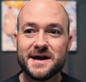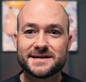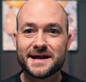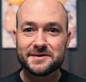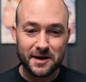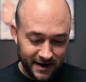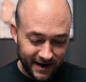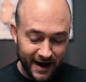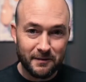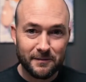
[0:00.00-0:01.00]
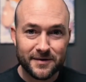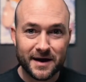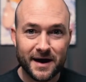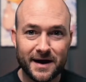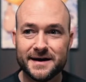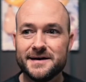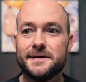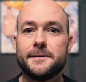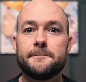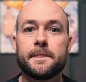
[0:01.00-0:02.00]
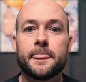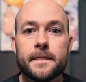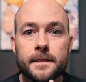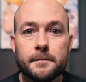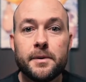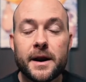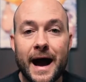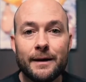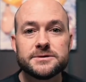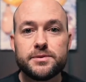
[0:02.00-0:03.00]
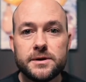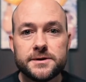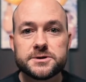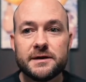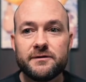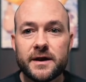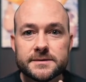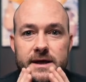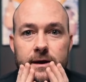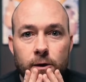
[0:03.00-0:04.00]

it's like they're in and out. Where are they gone. But I was pulling the driveway and I was like,